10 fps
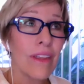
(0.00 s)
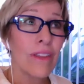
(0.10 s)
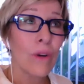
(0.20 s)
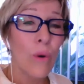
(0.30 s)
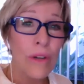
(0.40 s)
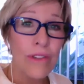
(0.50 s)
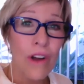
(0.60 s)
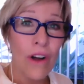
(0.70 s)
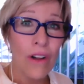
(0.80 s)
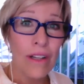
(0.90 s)

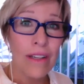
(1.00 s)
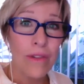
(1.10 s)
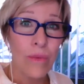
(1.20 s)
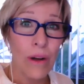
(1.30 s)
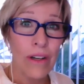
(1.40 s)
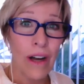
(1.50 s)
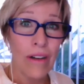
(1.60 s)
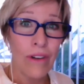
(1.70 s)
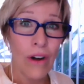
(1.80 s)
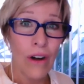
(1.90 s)
cortisol is one
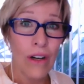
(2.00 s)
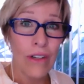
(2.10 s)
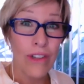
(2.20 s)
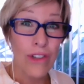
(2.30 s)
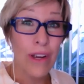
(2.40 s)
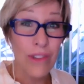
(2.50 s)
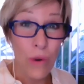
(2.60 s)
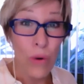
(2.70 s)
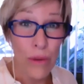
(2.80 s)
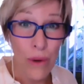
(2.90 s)
of our stress
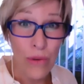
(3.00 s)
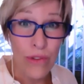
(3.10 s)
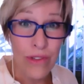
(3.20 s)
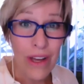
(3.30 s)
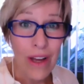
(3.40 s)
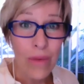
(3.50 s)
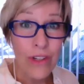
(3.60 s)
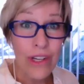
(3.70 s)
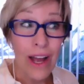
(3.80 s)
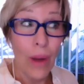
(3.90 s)
hormones,
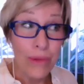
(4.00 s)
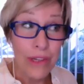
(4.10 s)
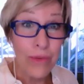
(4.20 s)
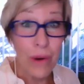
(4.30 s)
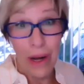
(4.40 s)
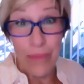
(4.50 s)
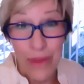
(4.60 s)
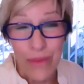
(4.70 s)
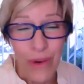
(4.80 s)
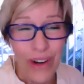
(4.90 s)
which helps us wake up in
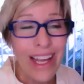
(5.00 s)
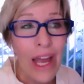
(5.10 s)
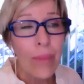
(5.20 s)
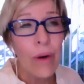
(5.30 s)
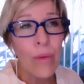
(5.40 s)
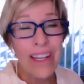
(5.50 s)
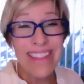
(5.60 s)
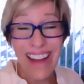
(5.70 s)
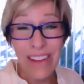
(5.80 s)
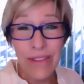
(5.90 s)
the morning. But when
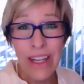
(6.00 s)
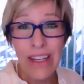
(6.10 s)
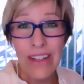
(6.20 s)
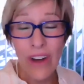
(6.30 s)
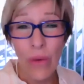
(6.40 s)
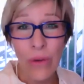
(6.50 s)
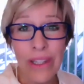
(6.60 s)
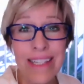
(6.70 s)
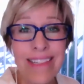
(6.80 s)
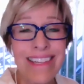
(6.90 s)
it's elevated and not
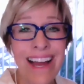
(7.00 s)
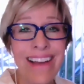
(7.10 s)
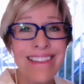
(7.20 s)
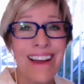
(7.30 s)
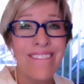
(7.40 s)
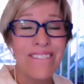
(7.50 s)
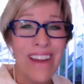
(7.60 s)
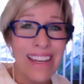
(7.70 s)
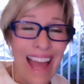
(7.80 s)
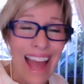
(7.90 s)
released, it has
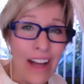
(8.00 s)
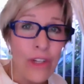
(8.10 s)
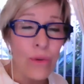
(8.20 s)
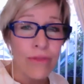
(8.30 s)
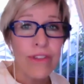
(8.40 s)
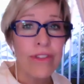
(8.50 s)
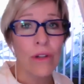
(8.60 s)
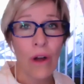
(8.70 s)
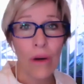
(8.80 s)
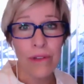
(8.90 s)
an actual
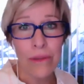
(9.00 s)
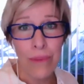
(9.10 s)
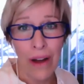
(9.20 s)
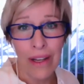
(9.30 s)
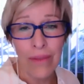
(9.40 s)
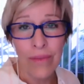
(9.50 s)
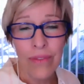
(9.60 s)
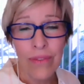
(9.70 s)
physical harm to the body.